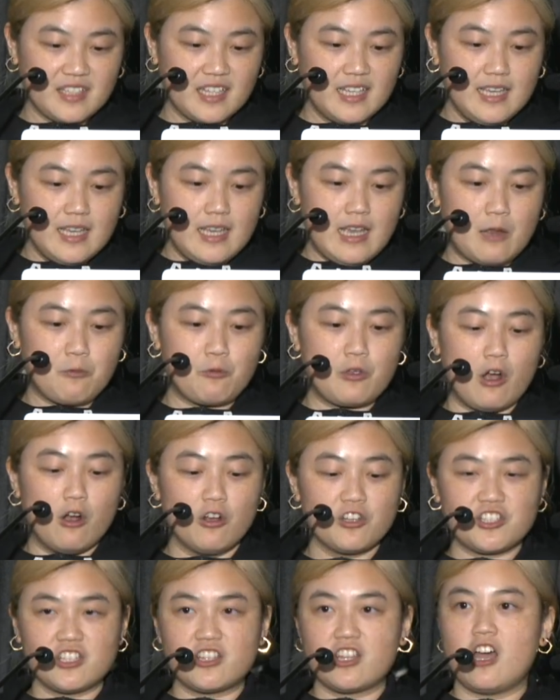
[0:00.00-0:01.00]
And we
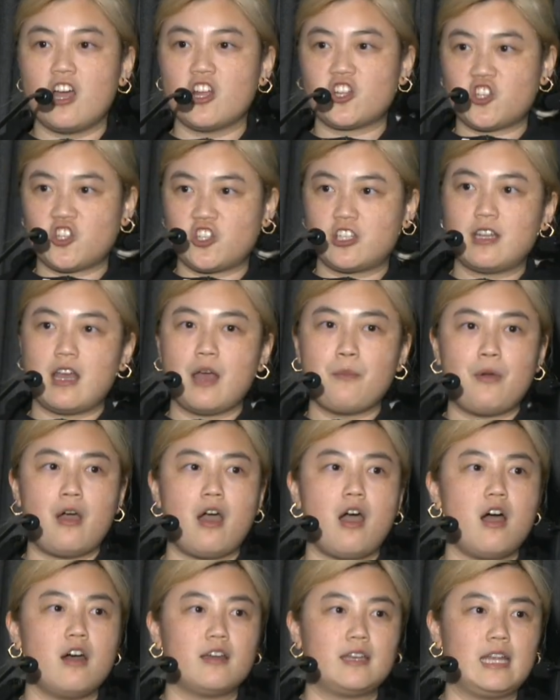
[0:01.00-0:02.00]
also touched
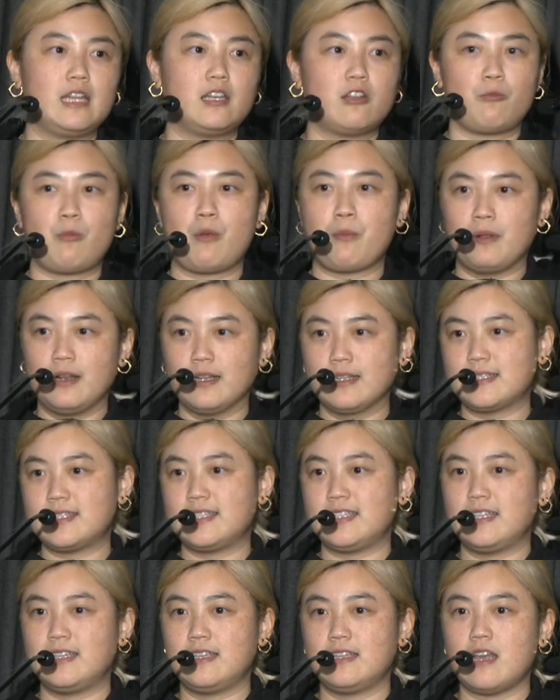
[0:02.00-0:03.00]
upon
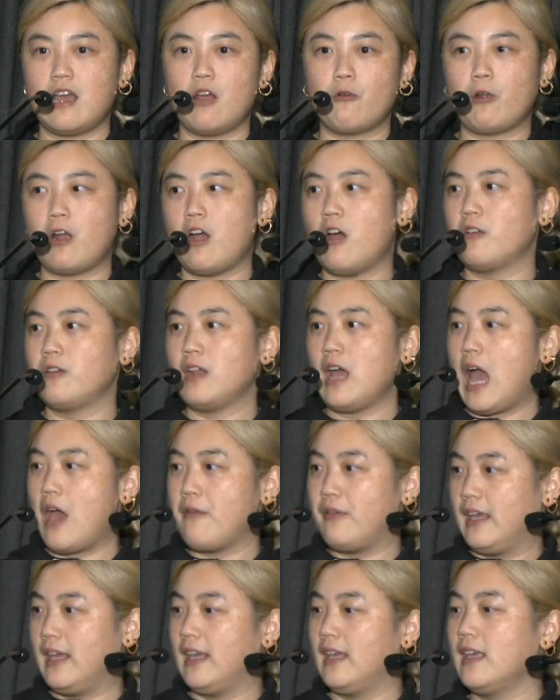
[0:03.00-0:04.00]
interoperability around
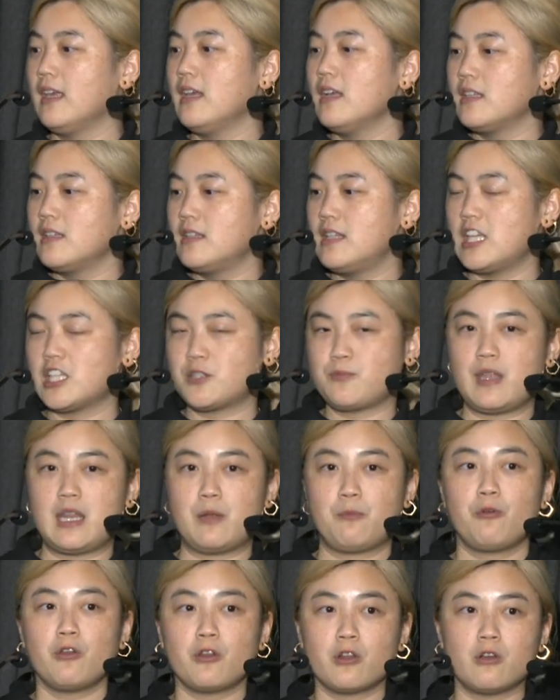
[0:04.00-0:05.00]
having these many
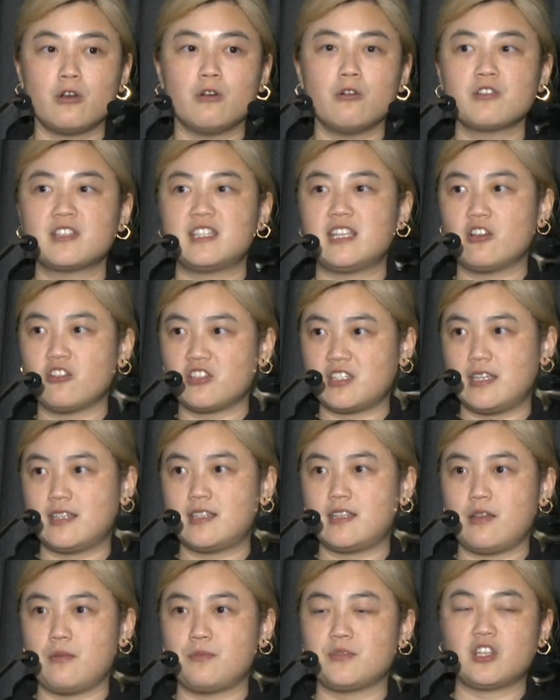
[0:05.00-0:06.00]
protocols,
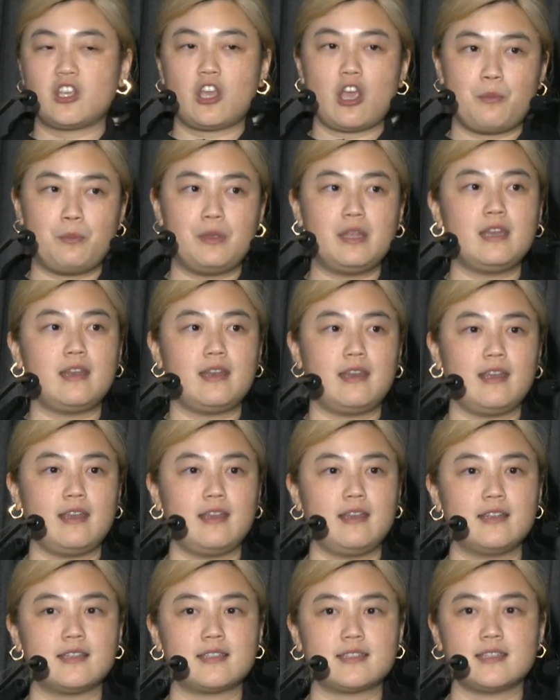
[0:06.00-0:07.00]
ecosystems,
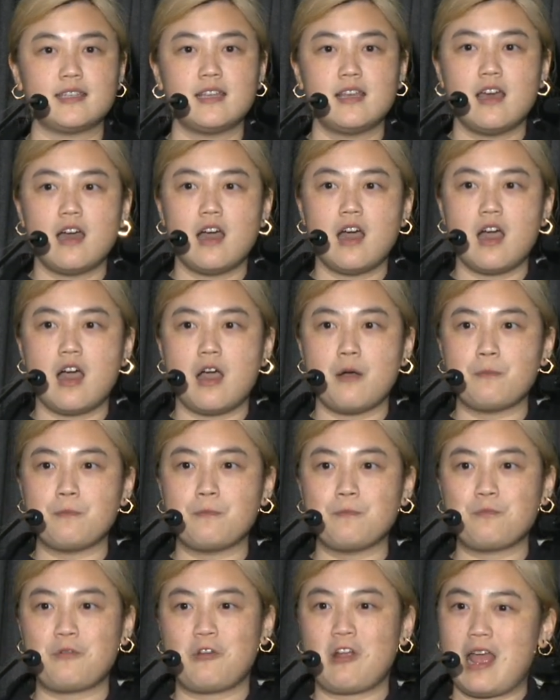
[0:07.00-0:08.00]
communities,
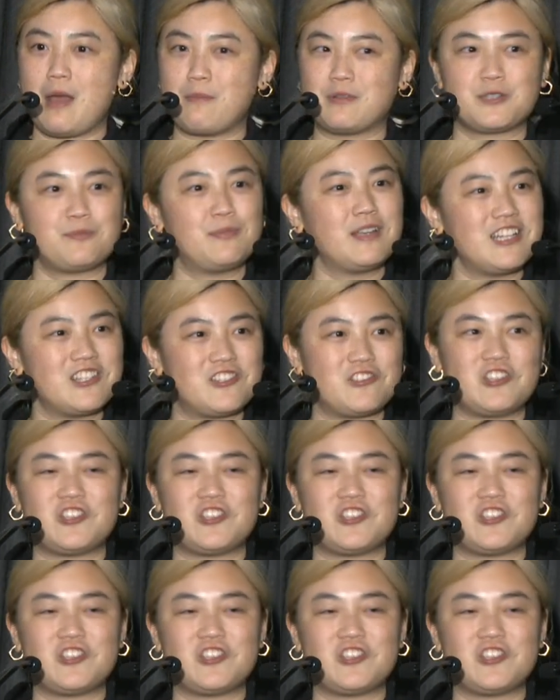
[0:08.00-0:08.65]
perhaps speaking to each